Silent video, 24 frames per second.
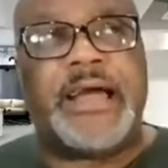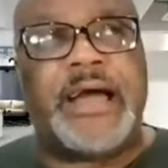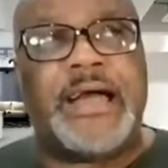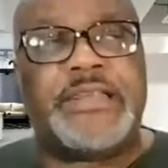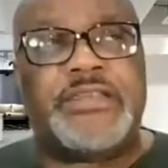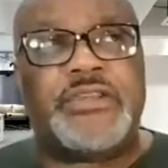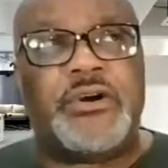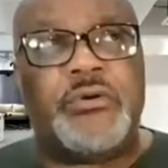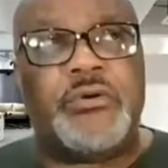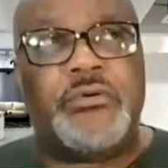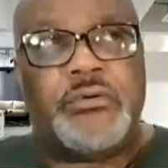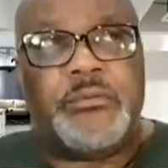I
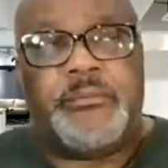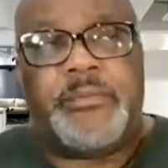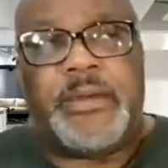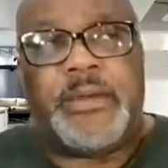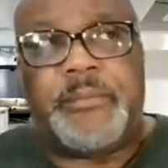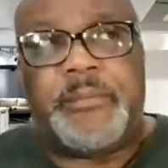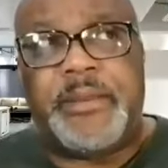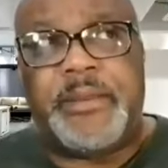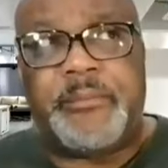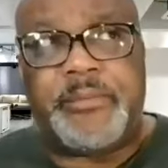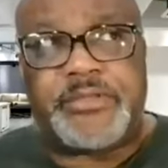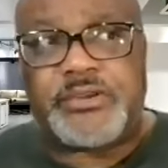don't i
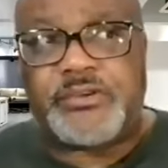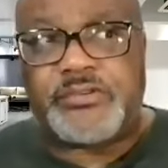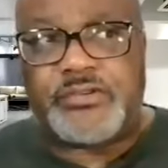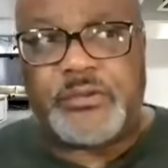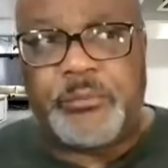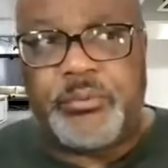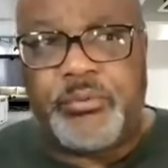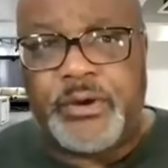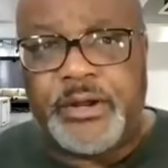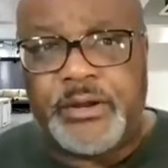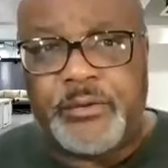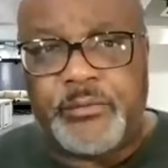mean but there's a
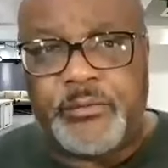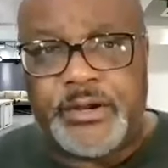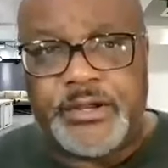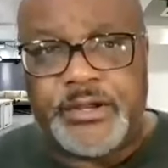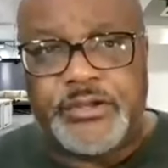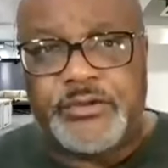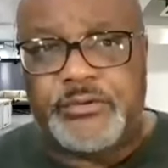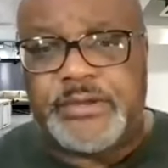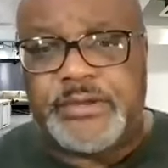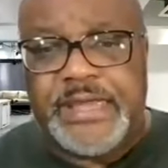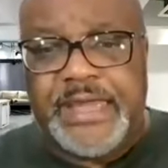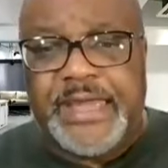point where
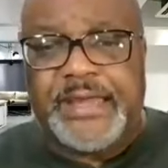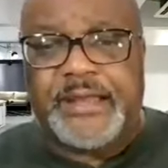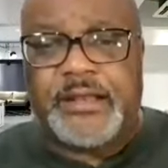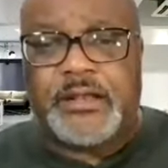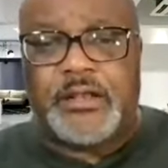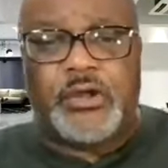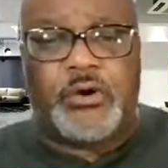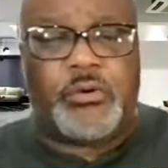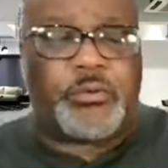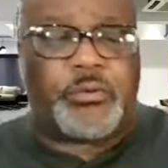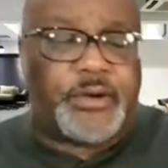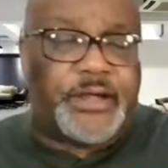you can't
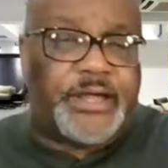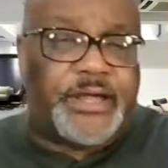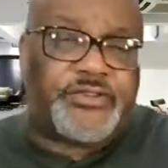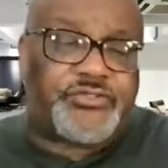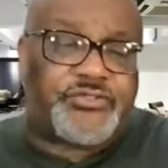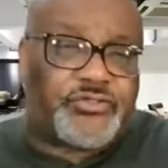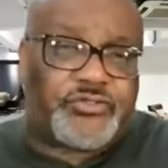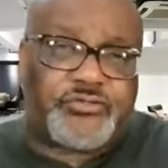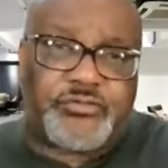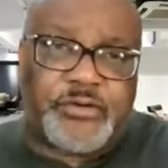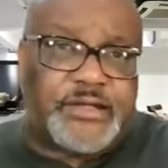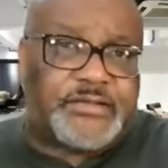lower
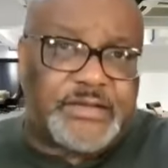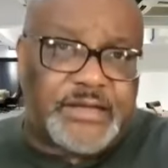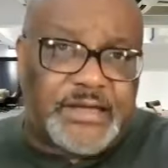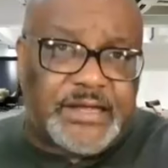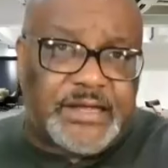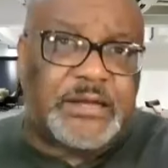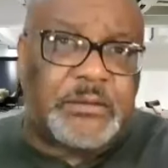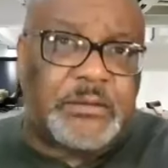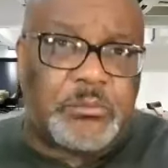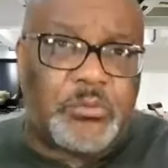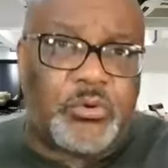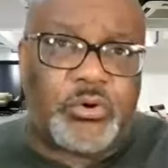interest rates
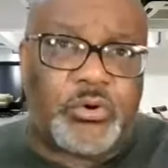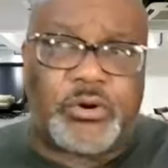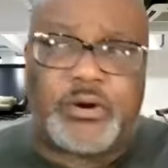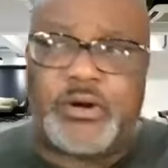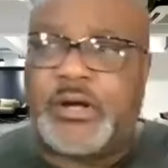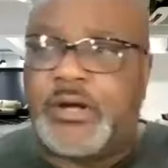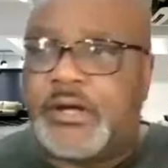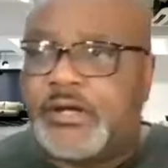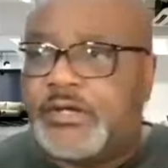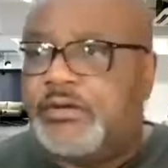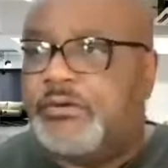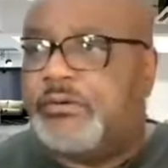anymore
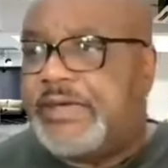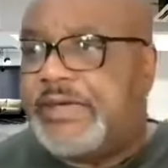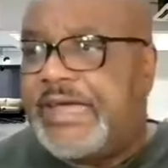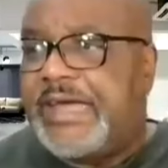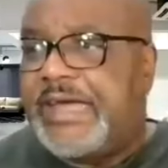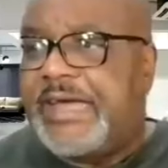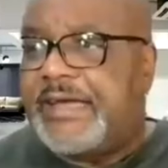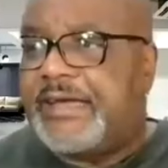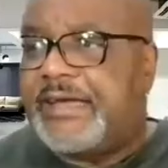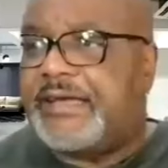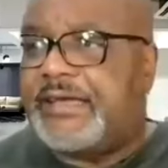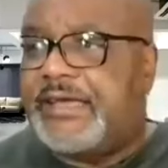you
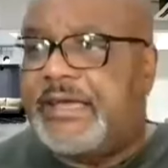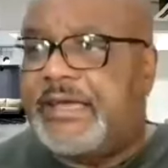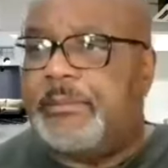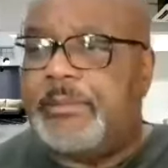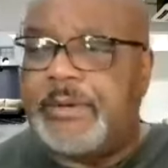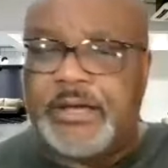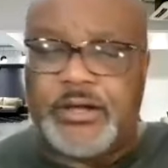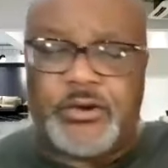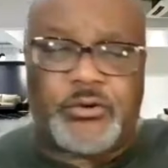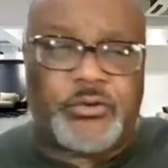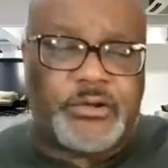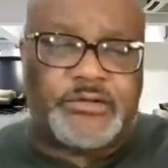can't keep
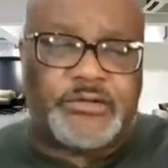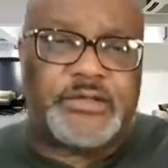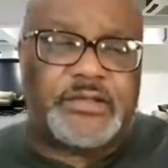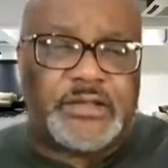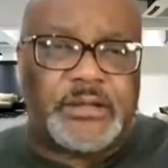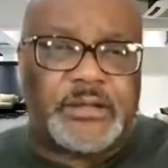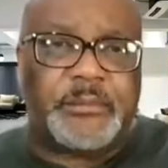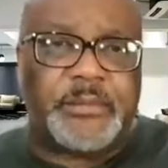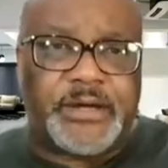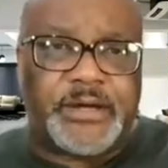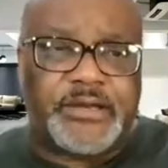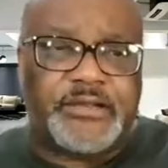increasing
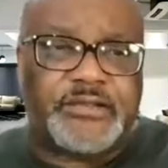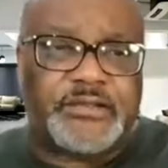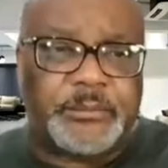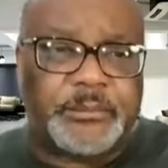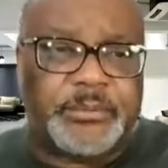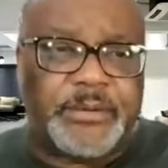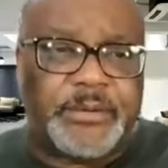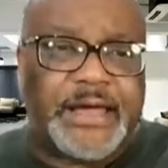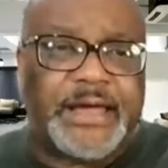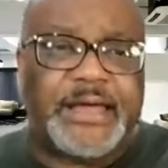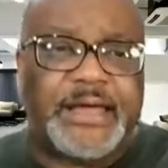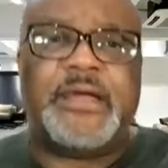the money
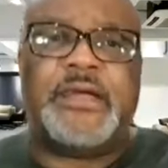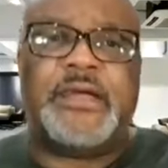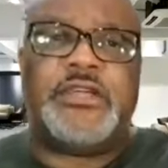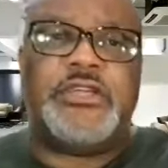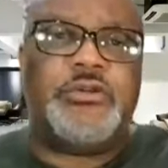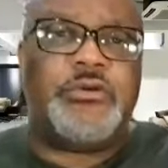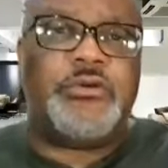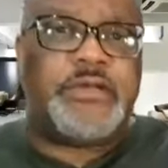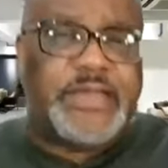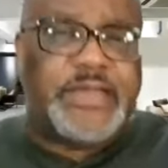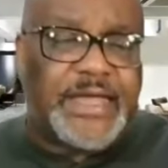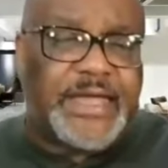supply
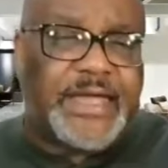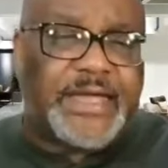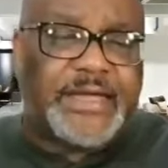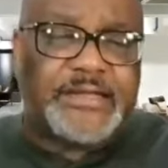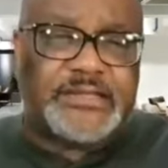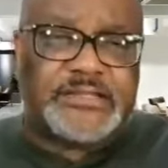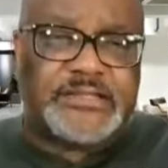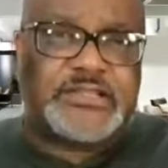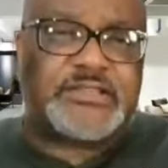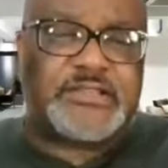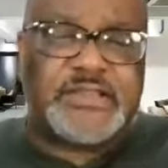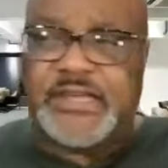you can't
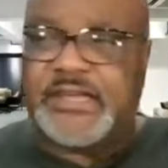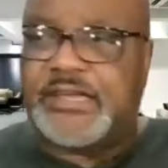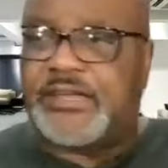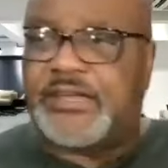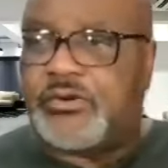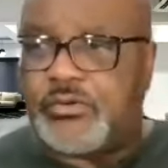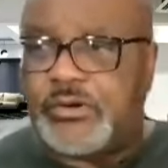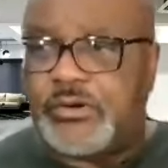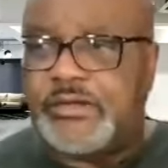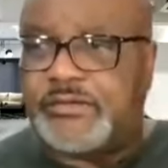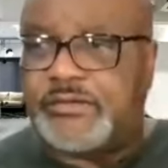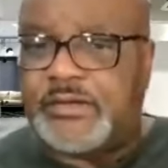just
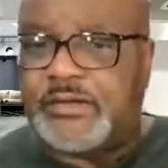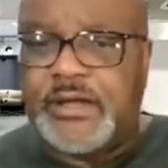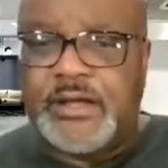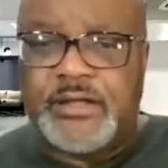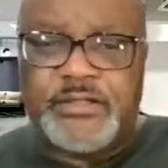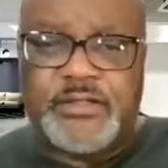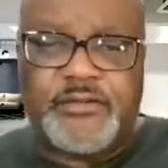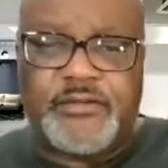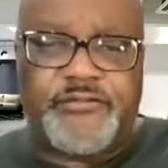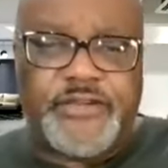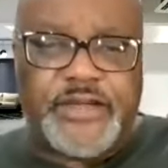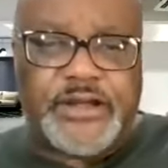increase
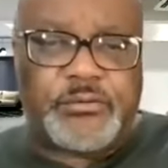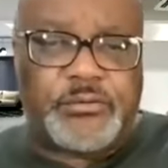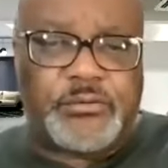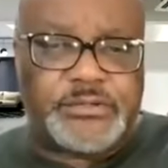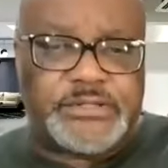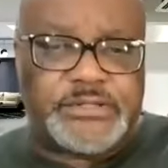the federal